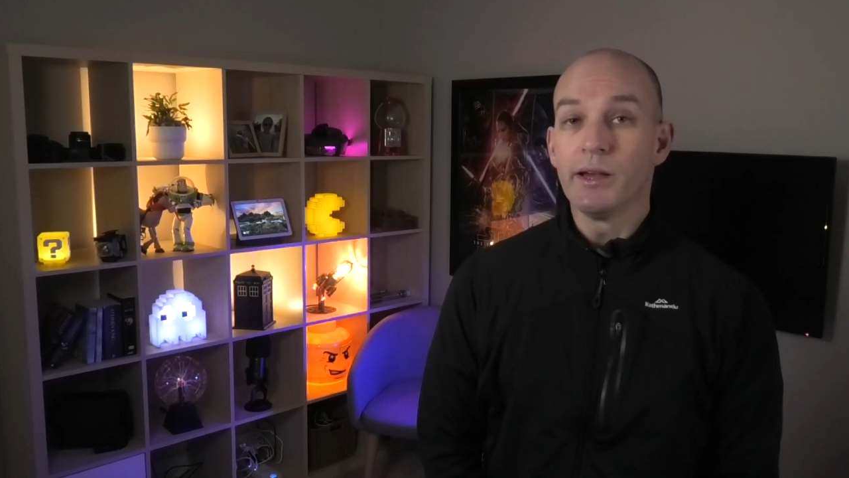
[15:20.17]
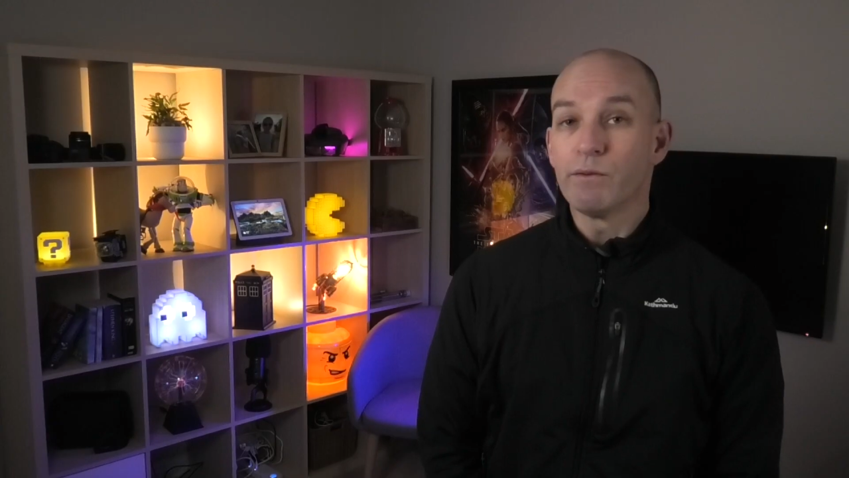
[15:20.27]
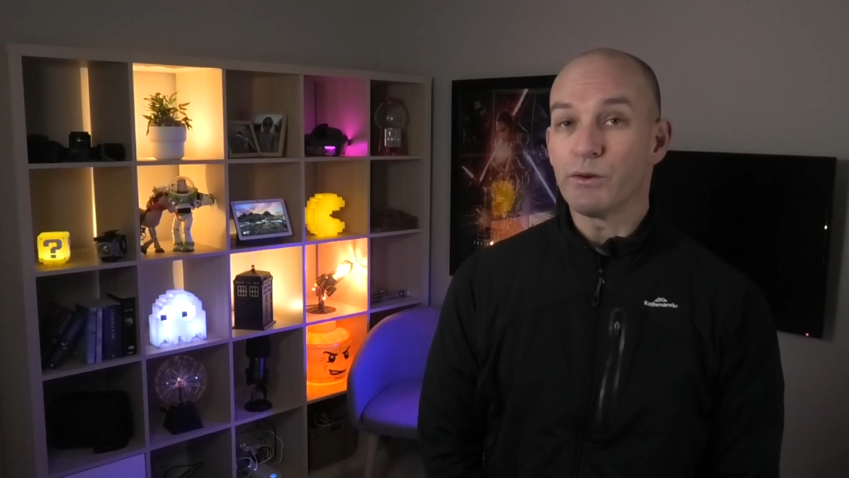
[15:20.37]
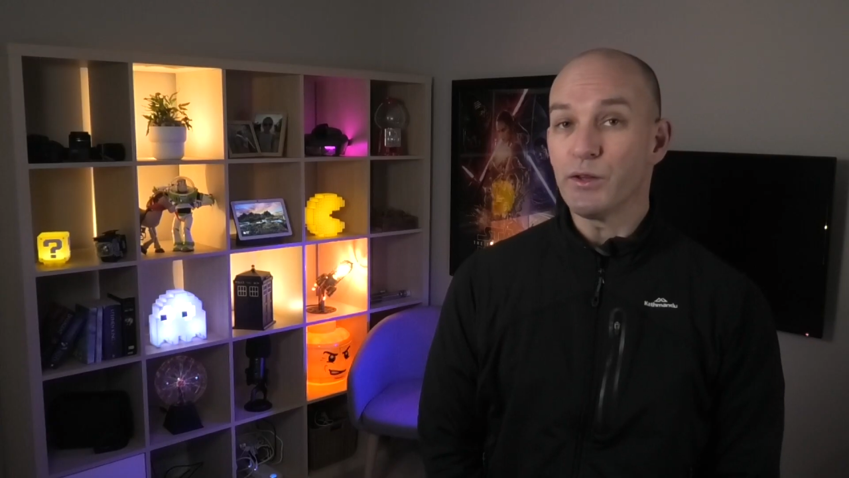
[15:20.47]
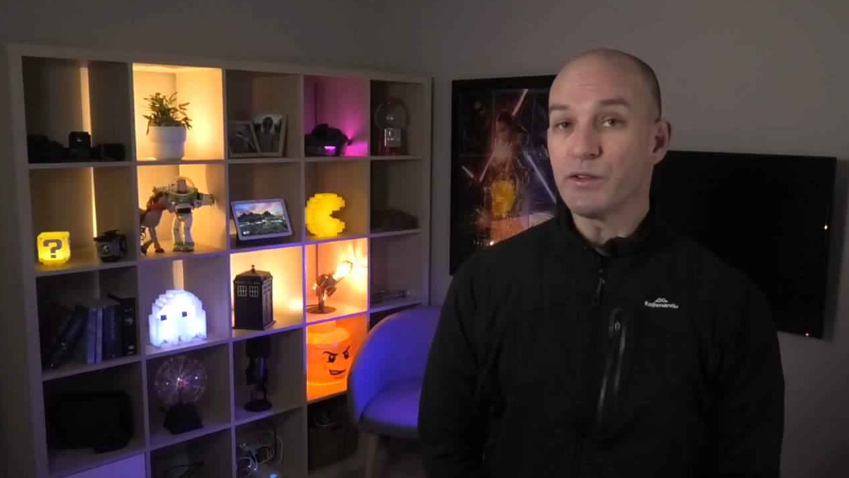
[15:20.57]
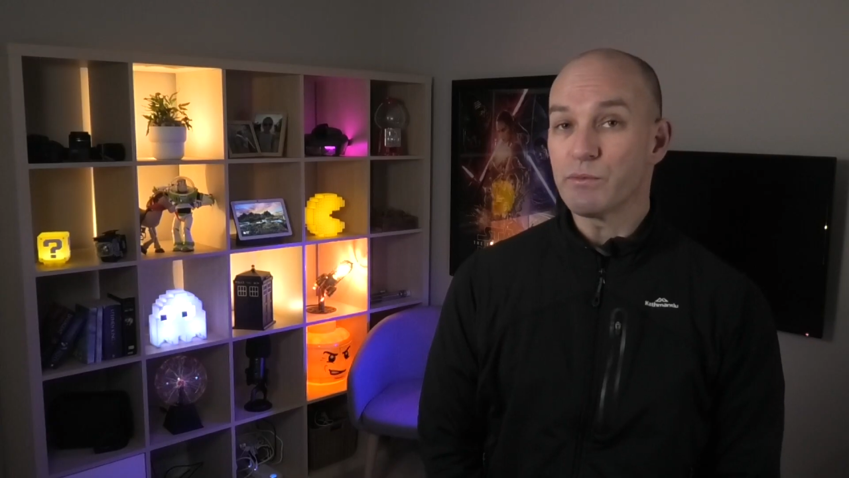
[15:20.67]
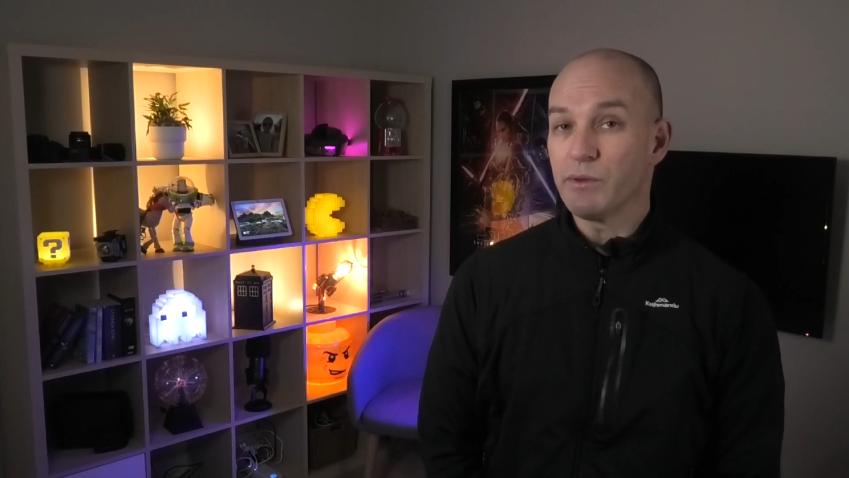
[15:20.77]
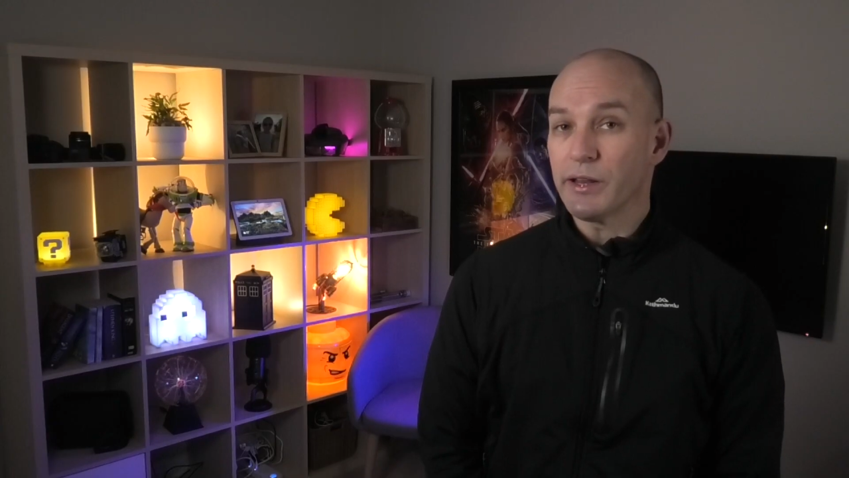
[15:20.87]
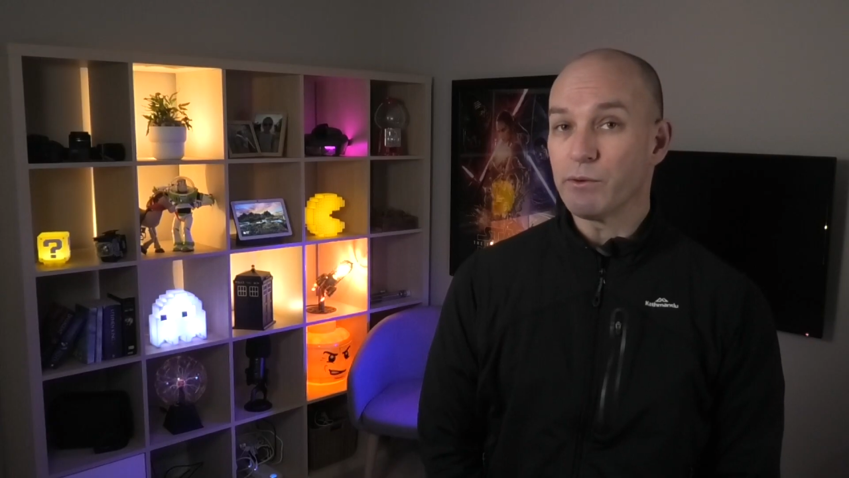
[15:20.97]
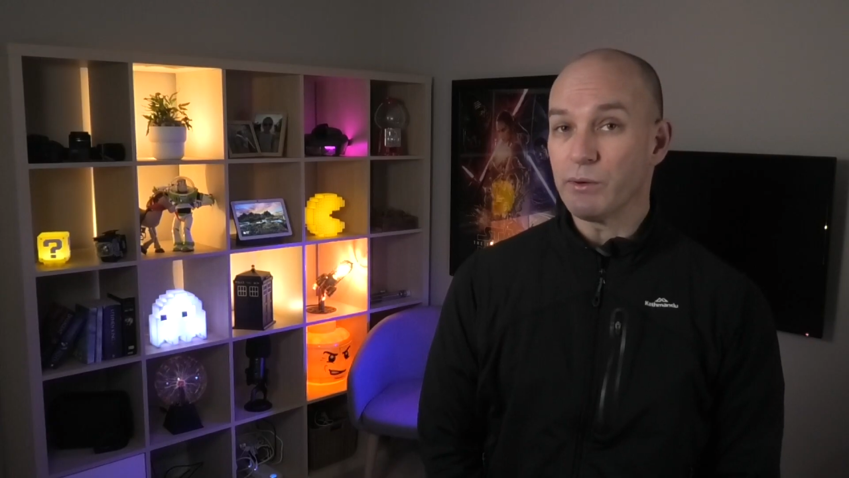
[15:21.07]
For those
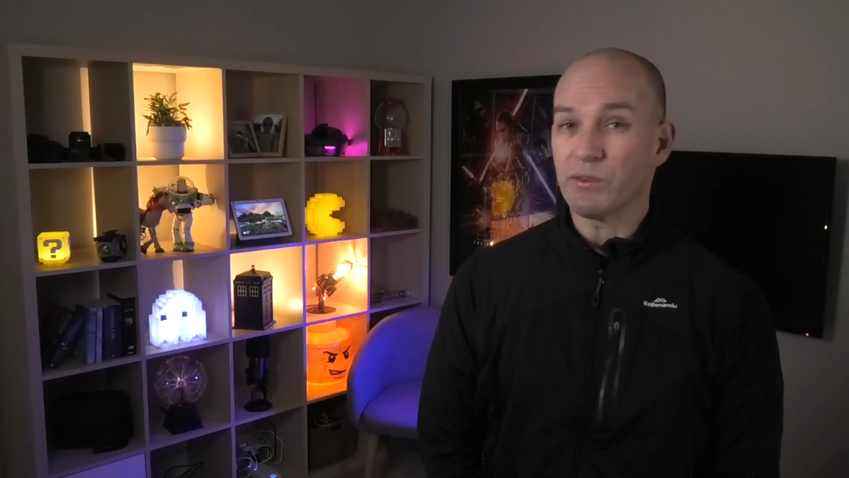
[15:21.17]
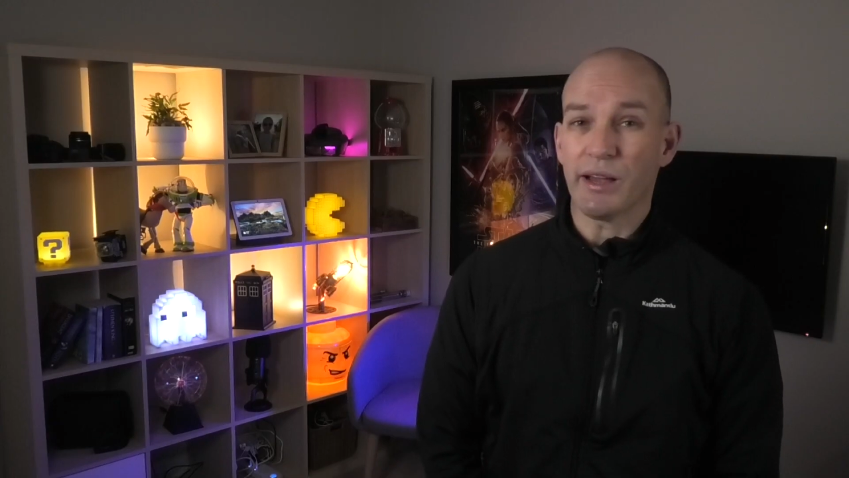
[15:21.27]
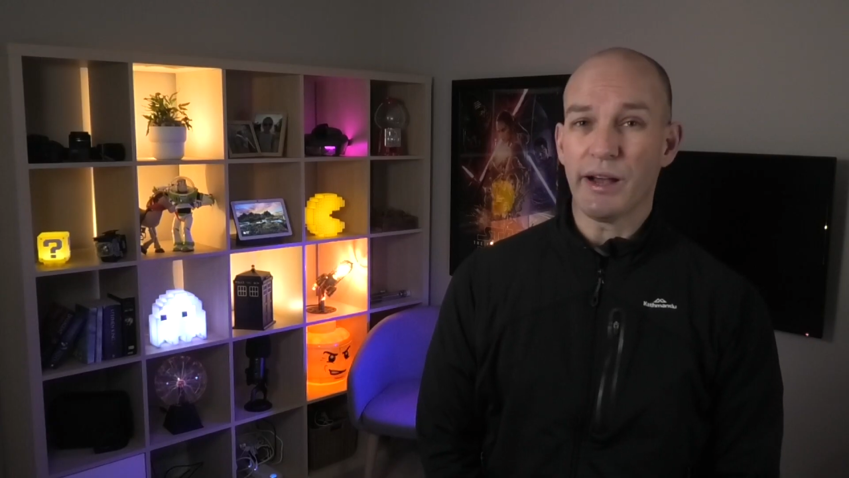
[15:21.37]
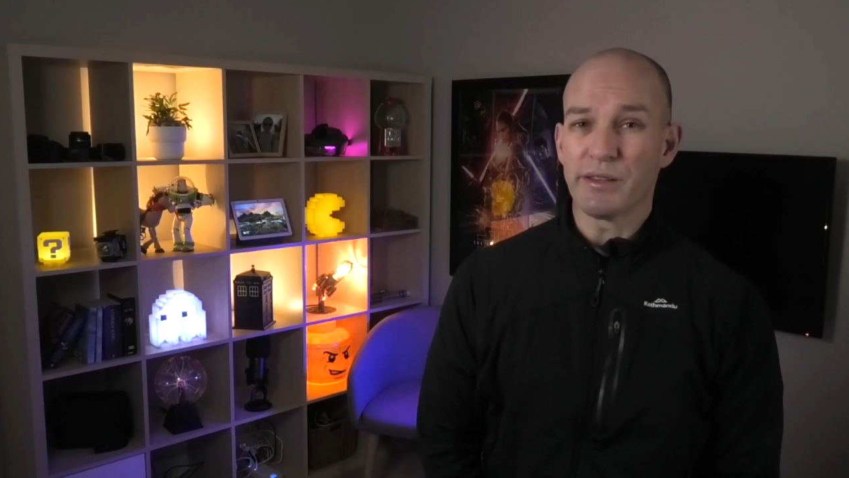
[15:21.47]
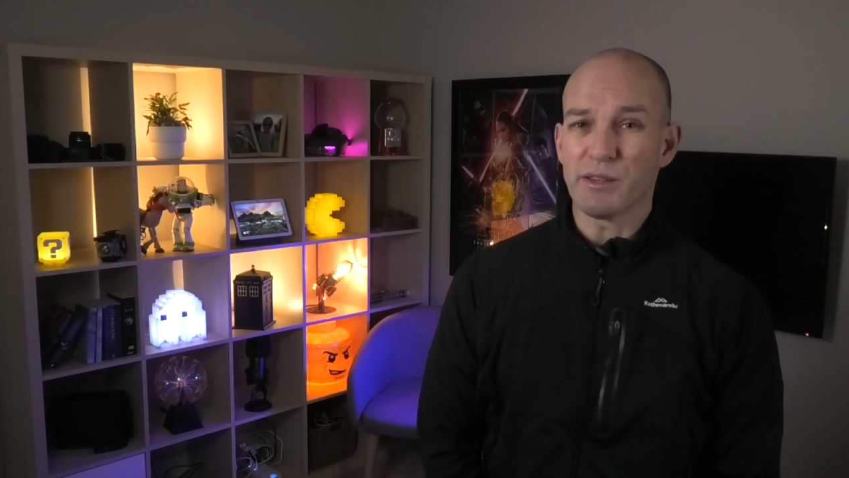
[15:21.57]
familiar with cars